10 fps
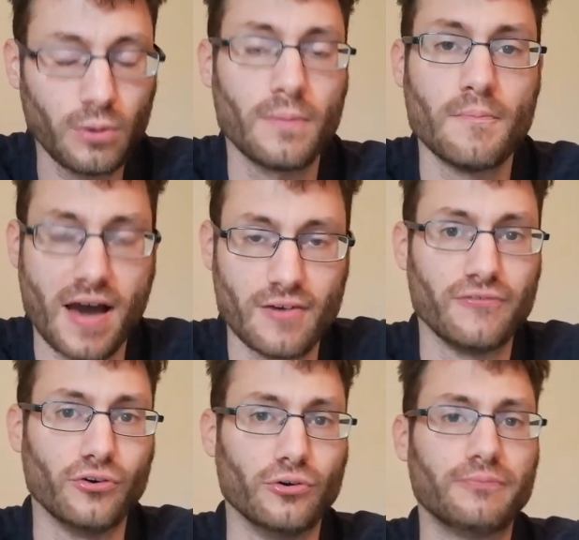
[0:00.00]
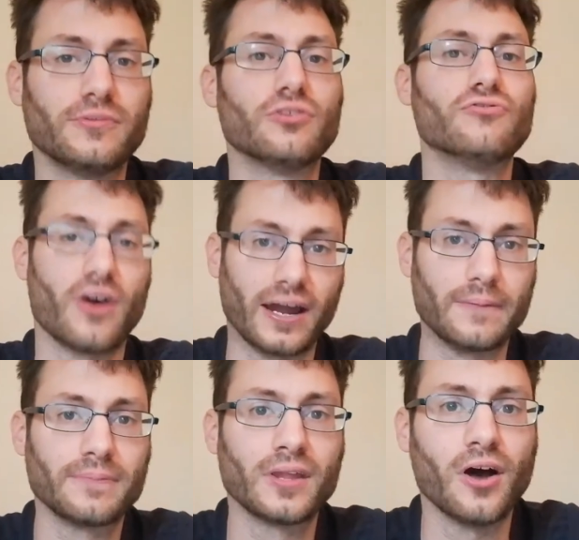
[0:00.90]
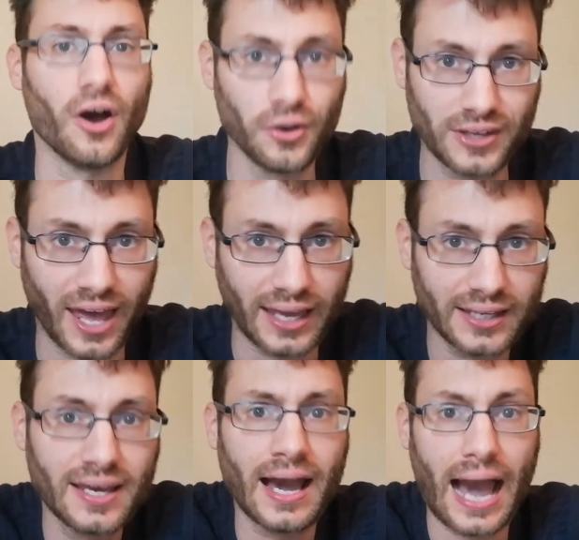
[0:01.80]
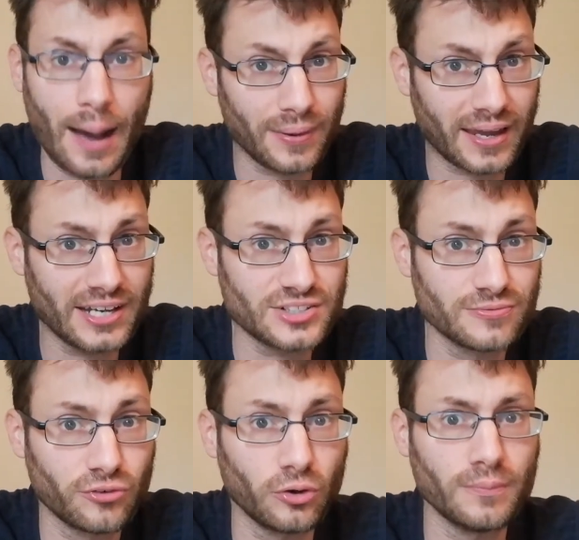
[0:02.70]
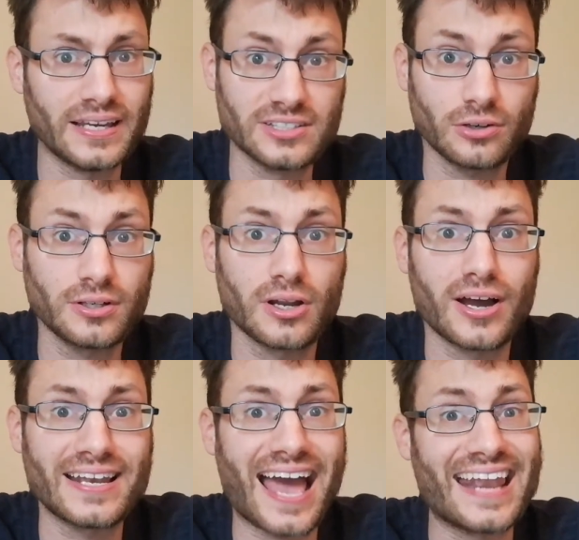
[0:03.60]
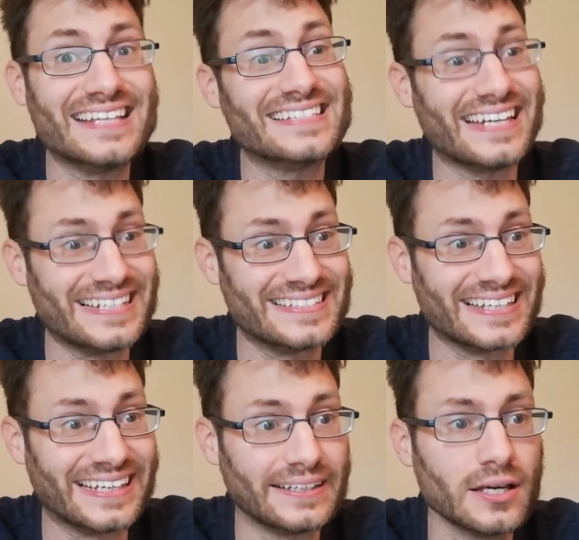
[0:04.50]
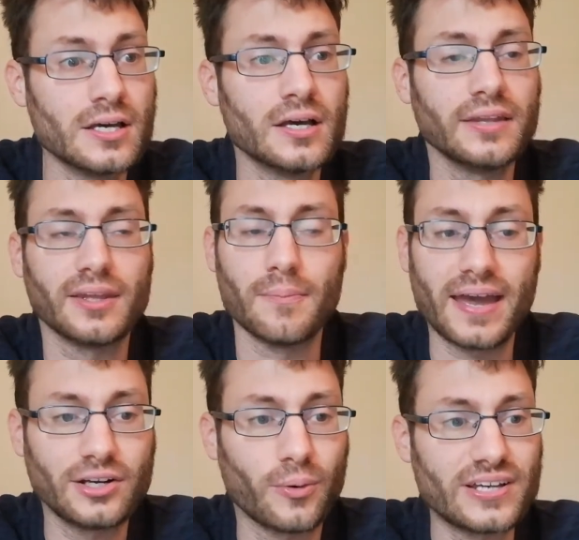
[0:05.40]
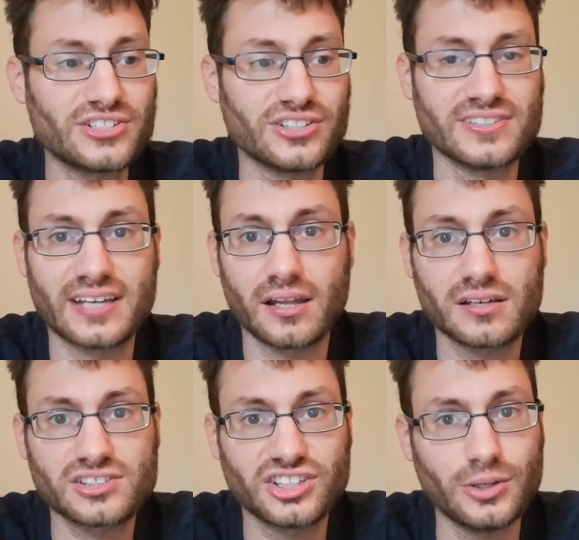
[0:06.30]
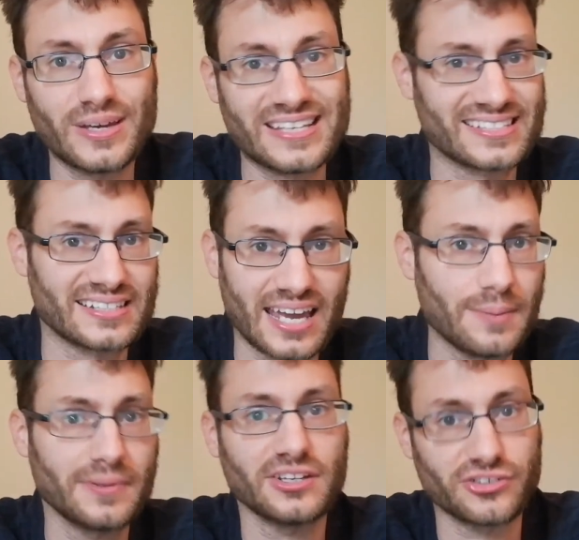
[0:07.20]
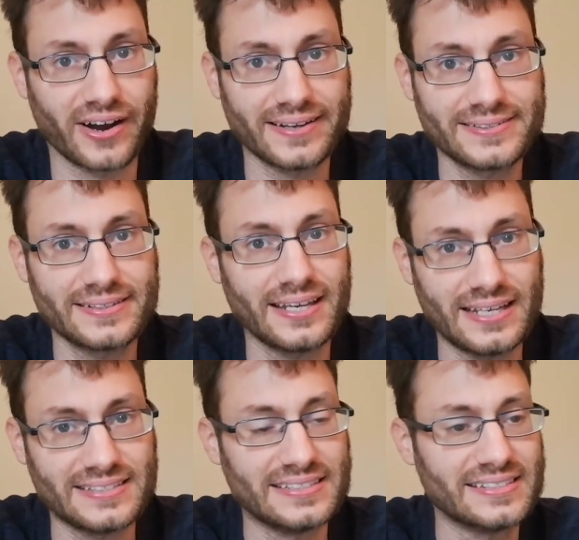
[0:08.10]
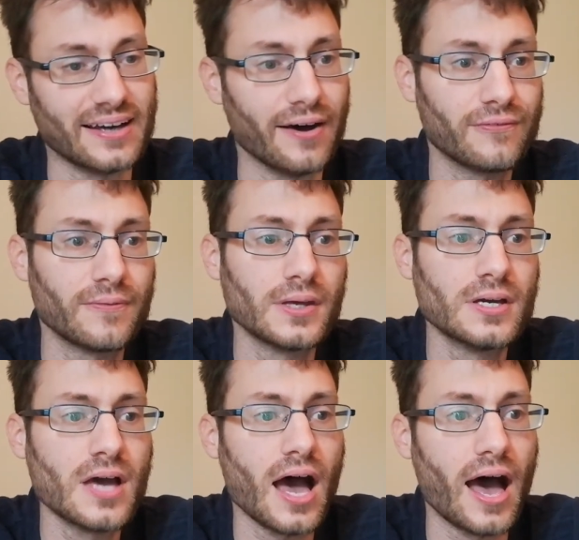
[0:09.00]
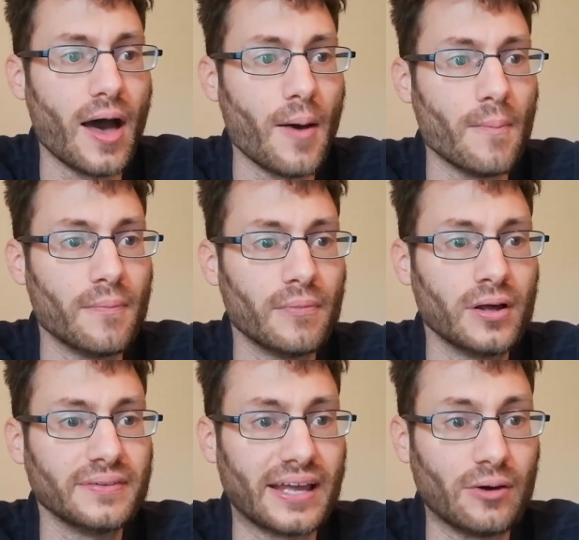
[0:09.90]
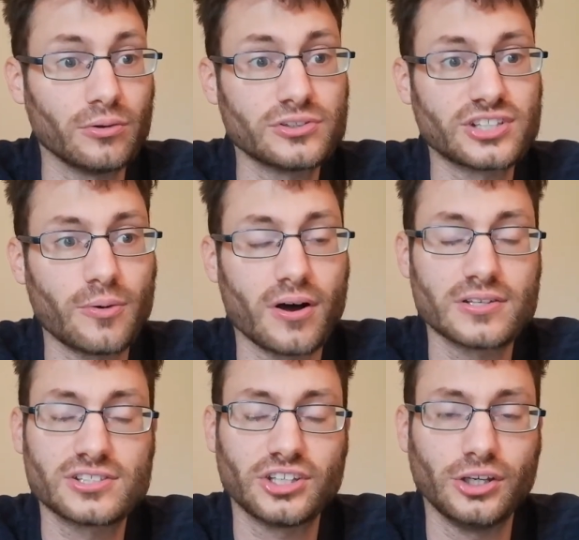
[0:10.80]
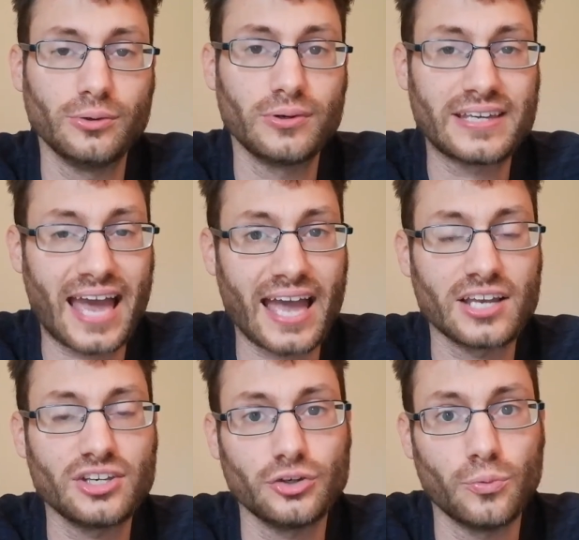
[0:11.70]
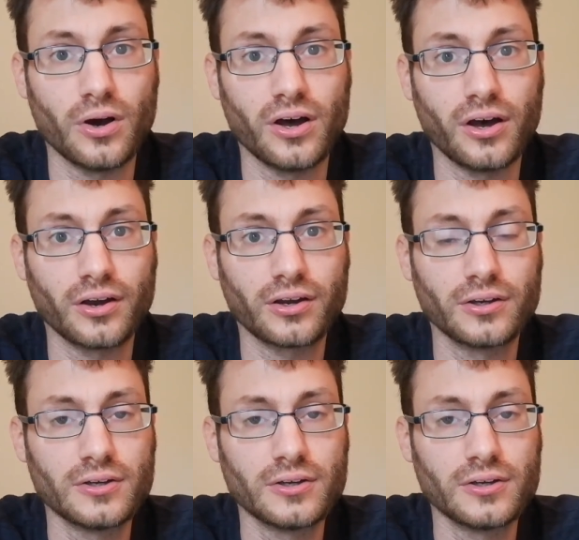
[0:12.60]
Mouthful. Right, okay, application form is online and it's easy. The main questions they'll ask you is name and address, easy stuff. They will also ask you, can you work